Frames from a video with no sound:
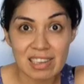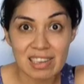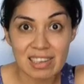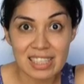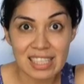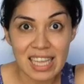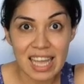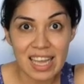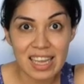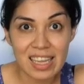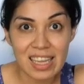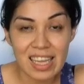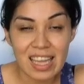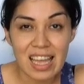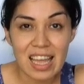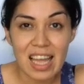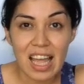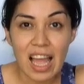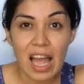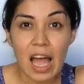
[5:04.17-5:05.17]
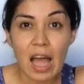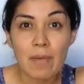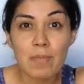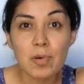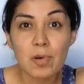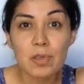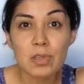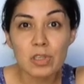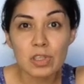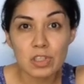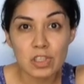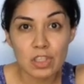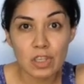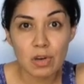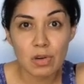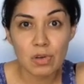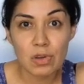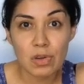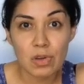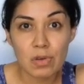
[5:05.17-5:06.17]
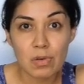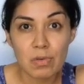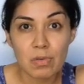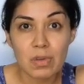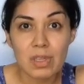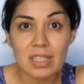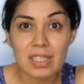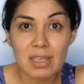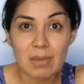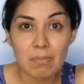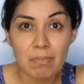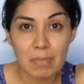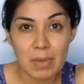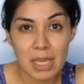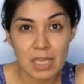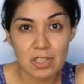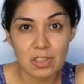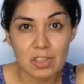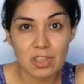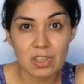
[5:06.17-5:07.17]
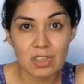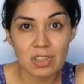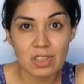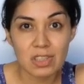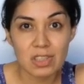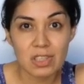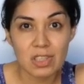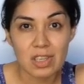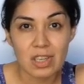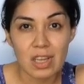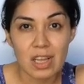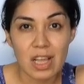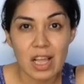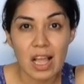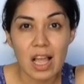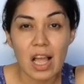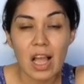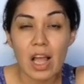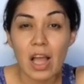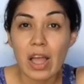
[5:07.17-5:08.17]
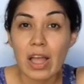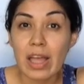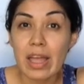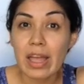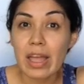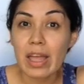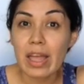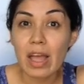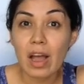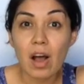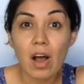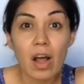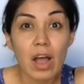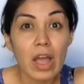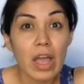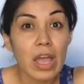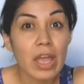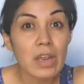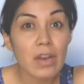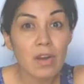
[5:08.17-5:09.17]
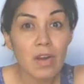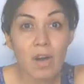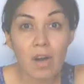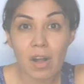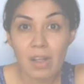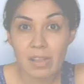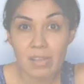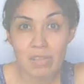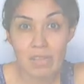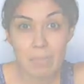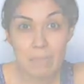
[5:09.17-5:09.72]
looks like, I'm going to show you some pictures. In all of the